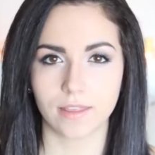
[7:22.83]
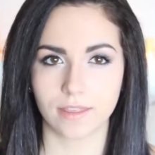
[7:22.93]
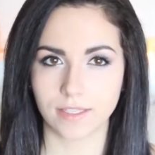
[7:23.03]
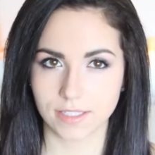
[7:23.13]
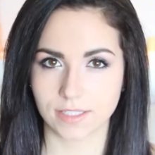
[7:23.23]

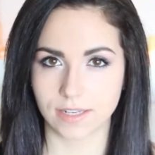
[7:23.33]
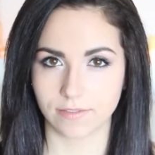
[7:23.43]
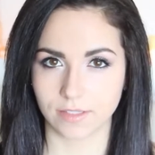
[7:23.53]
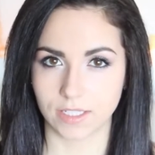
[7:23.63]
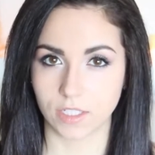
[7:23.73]
This is
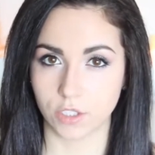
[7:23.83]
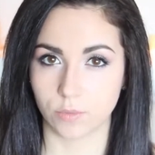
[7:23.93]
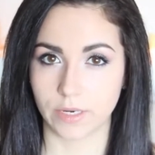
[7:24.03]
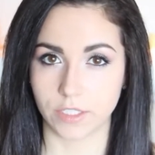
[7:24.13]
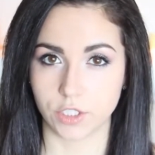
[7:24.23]
definitely a good
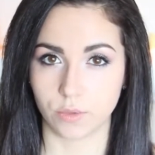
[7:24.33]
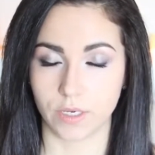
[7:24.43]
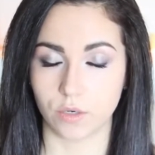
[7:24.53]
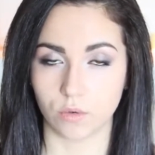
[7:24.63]
way to do it.